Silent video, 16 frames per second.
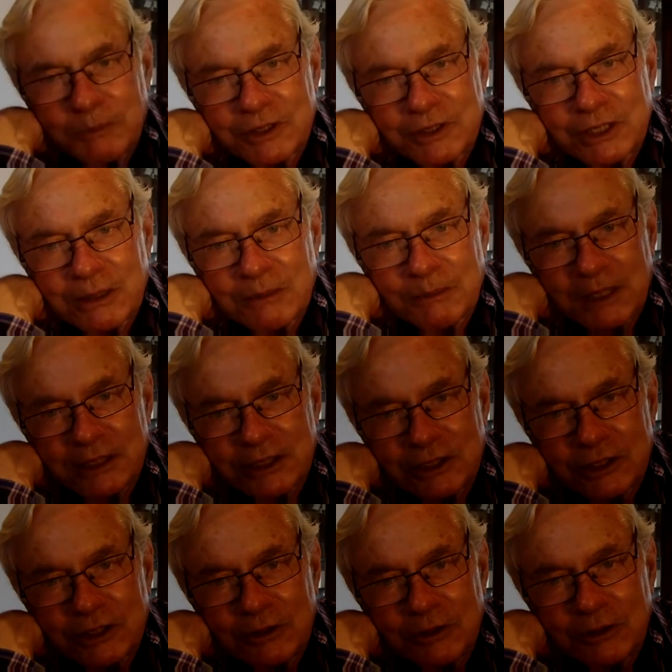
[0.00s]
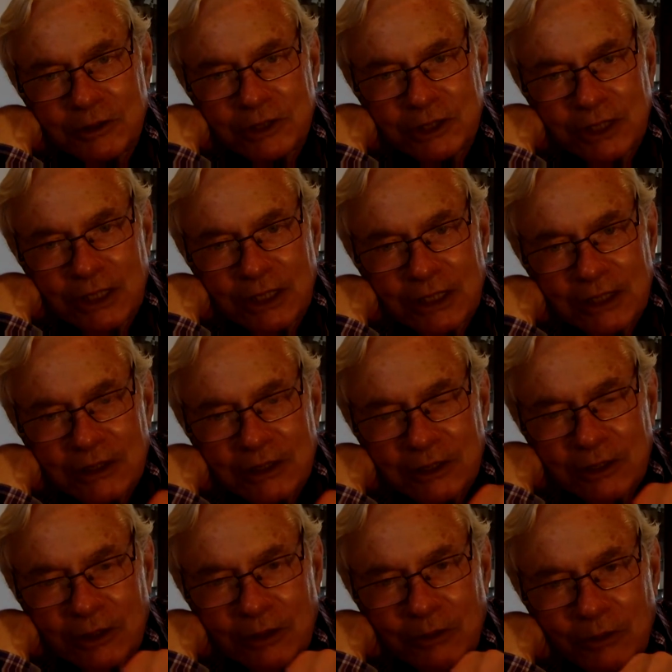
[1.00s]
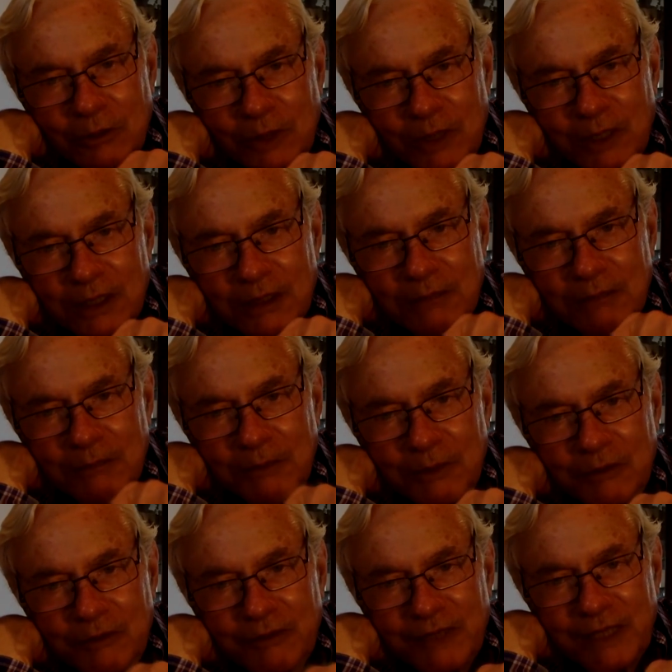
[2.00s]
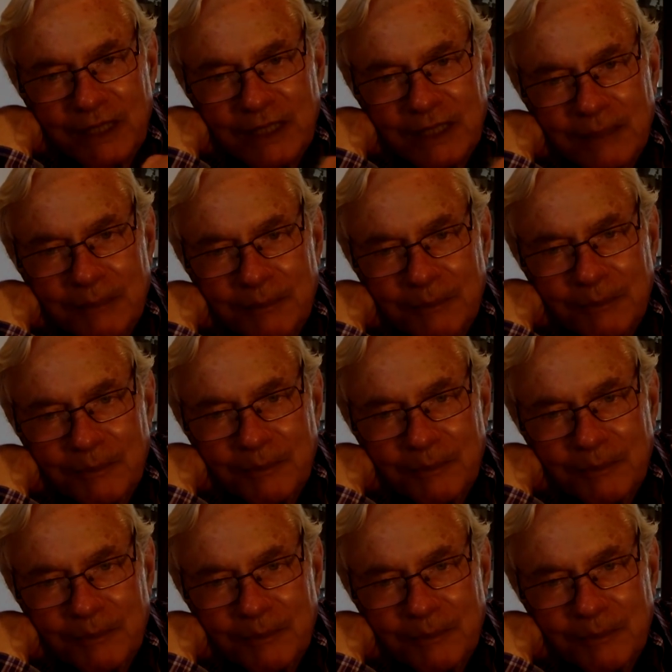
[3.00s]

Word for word: percent of my students don't want it moving up